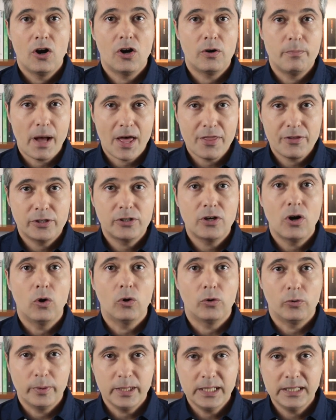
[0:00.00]
Her mother,
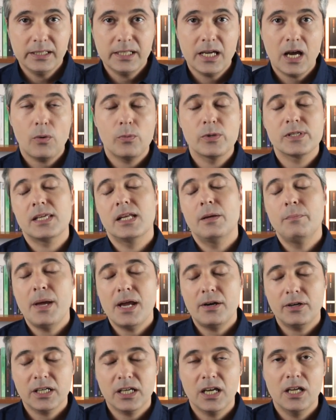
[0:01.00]
Aurelia, was an
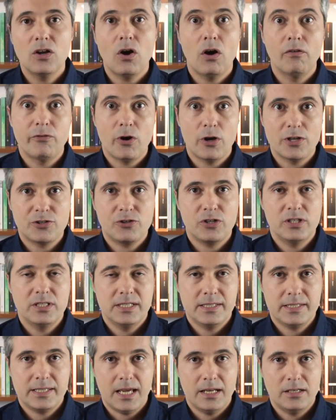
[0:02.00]
American of Austrian
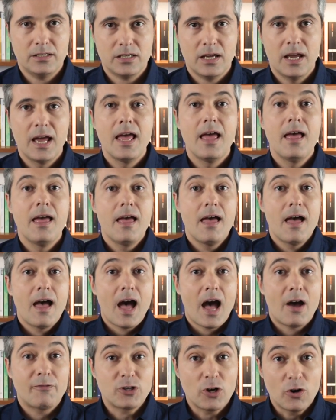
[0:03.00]
descent.
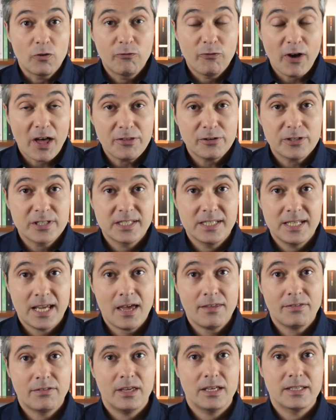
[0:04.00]
After her father's
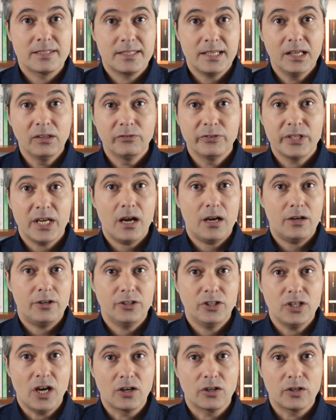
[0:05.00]
death, Sylvia,
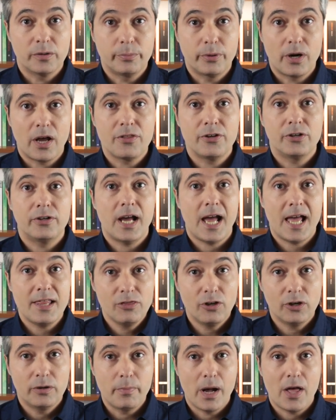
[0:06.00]
her younger brother,
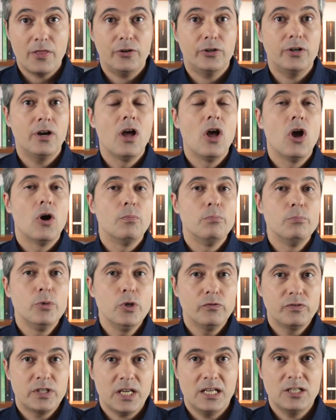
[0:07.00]
and their mother
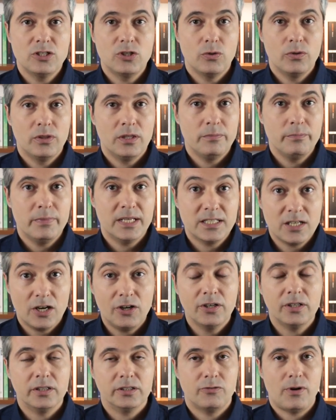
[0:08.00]
moved into the
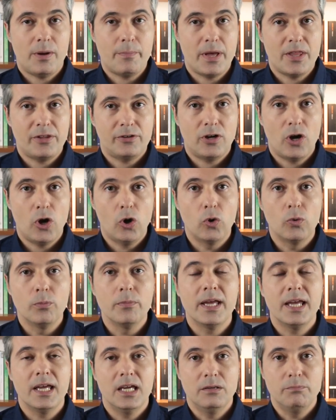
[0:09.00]
maternal grandmother
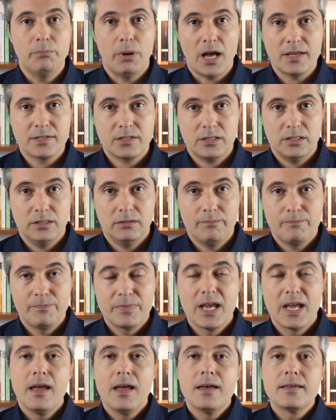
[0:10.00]
home in Boston.
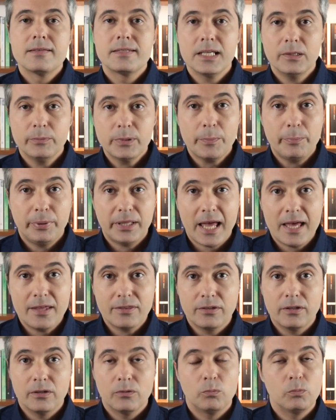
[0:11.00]
Sylvia
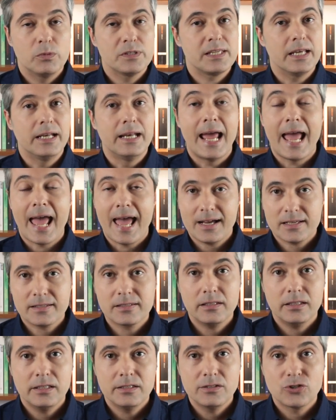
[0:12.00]
Plath was an
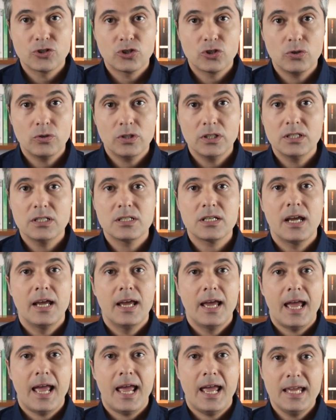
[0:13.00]
excellent student
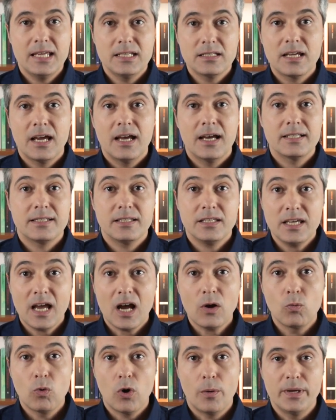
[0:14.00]
and, as a
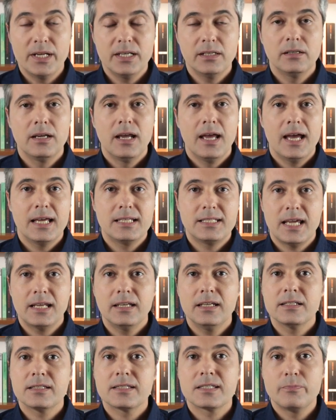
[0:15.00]
young woman,
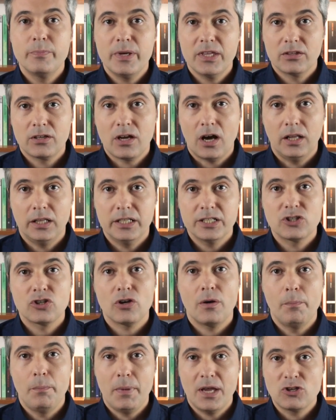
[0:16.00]
attended Smith College,
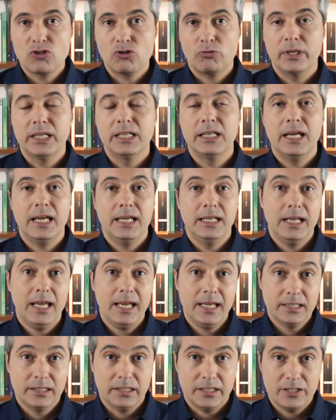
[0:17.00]
majoring in
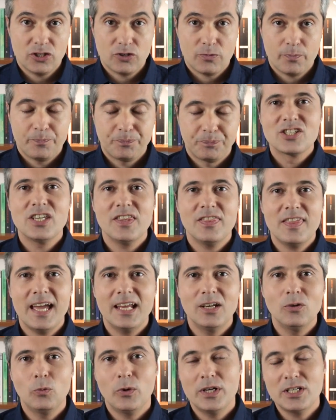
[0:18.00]
English. She
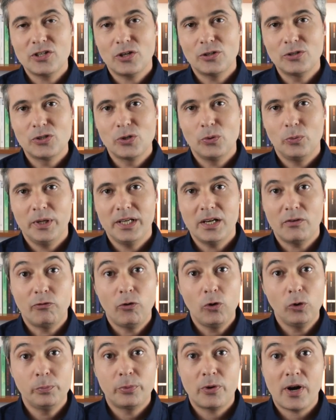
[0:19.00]
then went on to win a
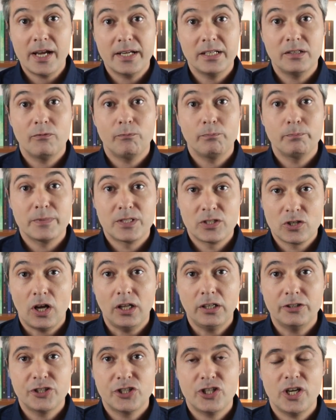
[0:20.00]
Fulbright
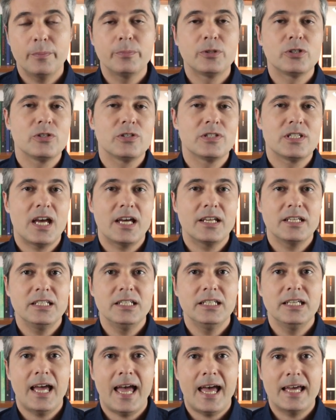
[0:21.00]
scholarship to
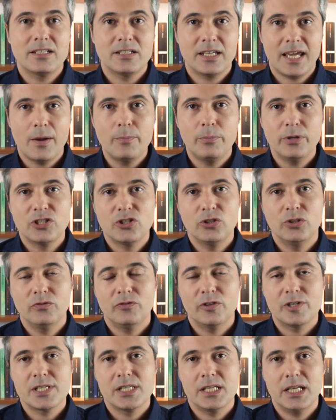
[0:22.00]
study at Cambridge
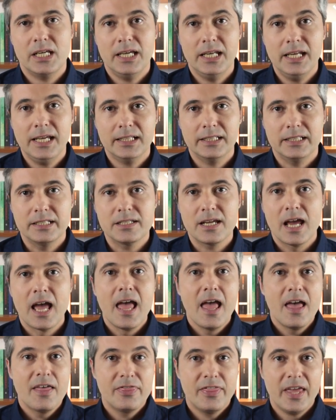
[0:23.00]
University in England.
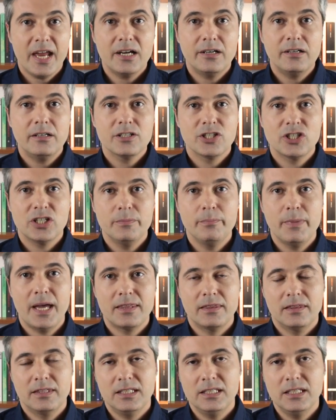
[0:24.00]
There, she
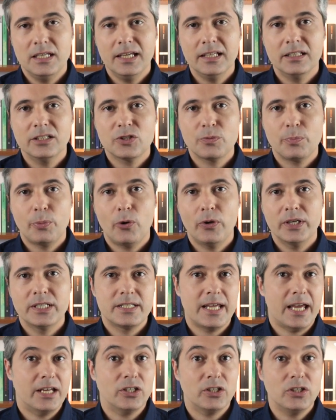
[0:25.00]
met the English
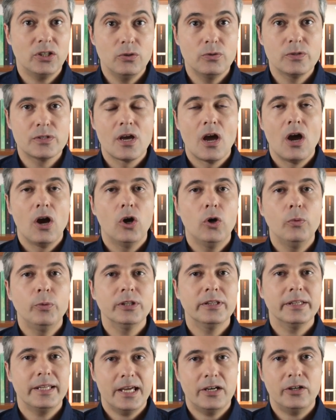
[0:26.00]
poet Ted Hughes, who
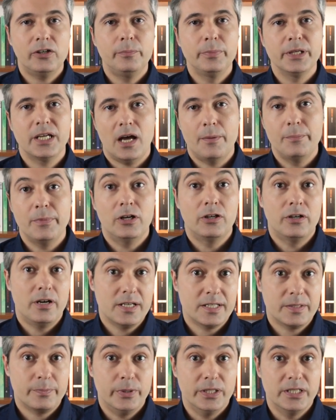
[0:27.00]
would later become her
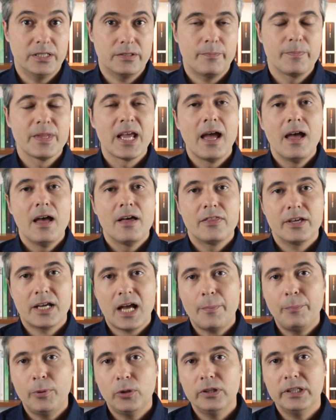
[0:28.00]
husband. The
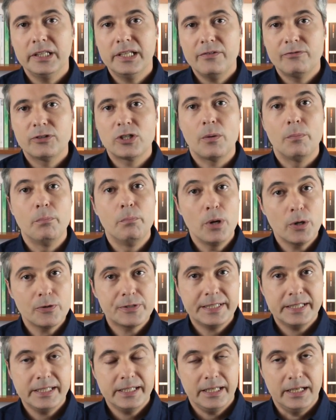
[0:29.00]
couple lived
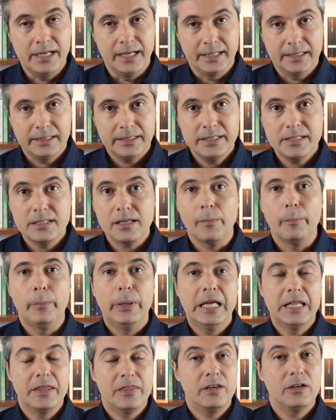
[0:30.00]
mostly in England,
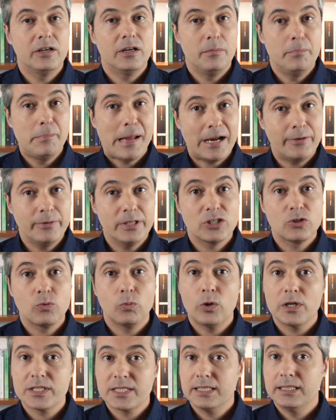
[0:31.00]
but their marriage
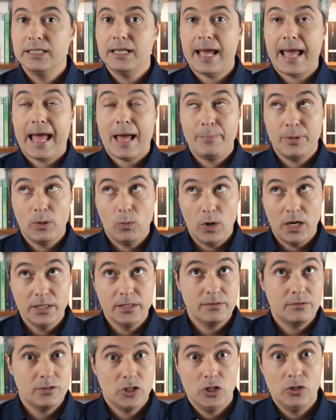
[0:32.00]
wasn't a happy
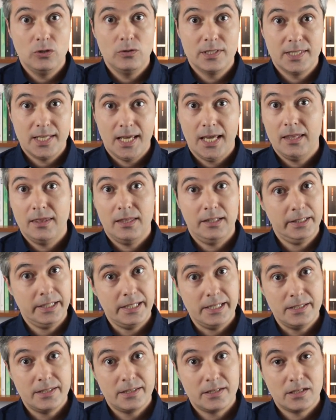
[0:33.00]
one, to say the
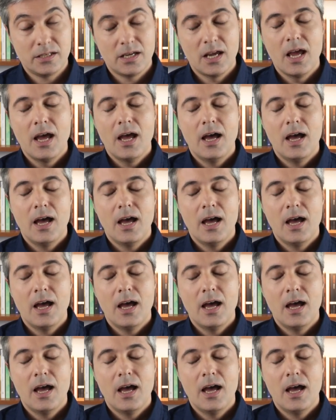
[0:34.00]
least.